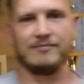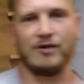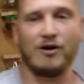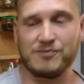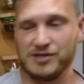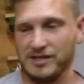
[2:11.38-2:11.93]

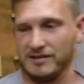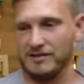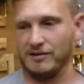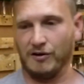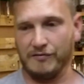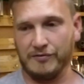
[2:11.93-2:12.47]
option
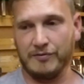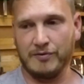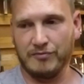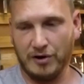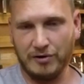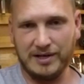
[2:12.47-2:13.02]
of
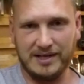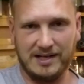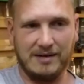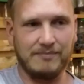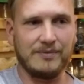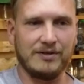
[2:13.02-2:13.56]
rolling it
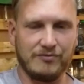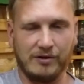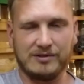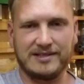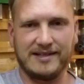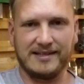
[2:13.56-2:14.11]
up in
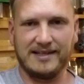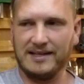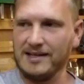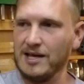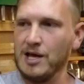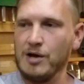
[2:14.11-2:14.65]
rolls like that
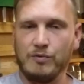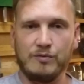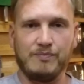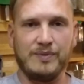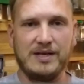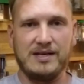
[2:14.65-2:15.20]

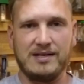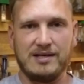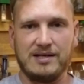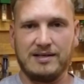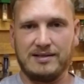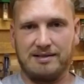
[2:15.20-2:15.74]
would be
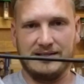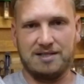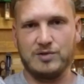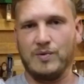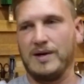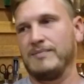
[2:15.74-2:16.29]

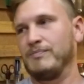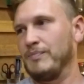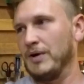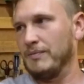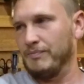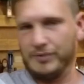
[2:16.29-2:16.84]
this way.
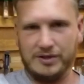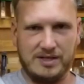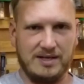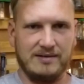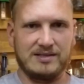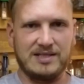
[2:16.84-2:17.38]

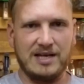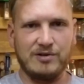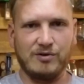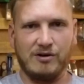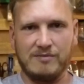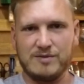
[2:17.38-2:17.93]
Extend
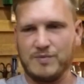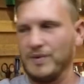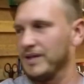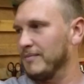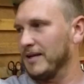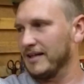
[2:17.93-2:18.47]
your arms,
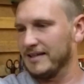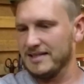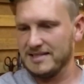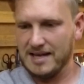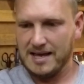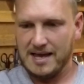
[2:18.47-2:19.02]
spread them like
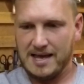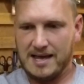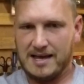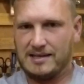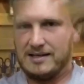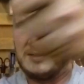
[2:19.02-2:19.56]
this,
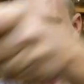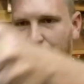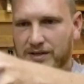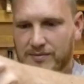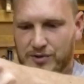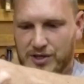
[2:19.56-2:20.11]
and then bring
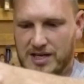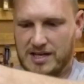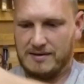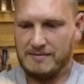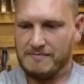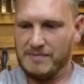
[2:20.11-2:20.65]
them
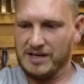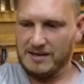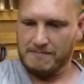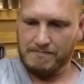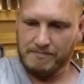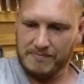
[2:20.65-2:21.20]
together,
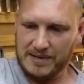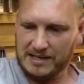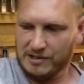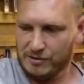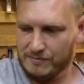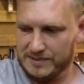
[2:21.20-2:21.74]
making big
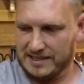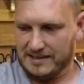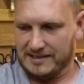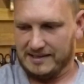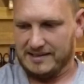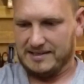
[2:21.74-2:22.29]
loops
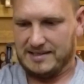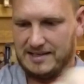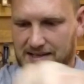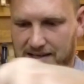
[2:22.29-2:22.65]
like this.